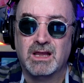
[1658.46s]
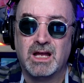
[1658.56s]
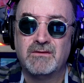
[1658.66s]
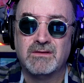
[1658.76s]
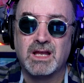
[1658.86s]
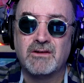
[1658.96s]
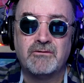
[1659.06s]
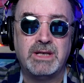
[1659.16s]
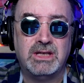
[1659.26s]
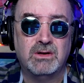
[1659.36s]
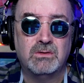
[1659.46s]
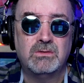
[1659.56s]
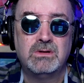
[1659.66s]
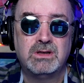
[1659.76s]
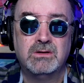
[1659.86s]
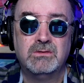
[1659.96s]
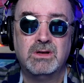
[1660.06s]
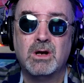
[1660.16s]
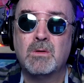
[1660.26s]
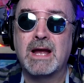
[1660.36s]
Love, Love Me Do.
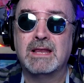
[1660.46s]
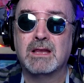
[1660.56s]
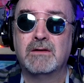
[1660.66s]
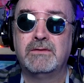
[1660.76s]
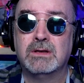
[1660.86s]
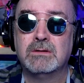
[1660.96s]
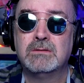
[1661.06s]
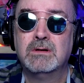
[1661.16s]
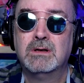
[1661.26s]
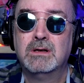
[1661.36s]
No, I love you.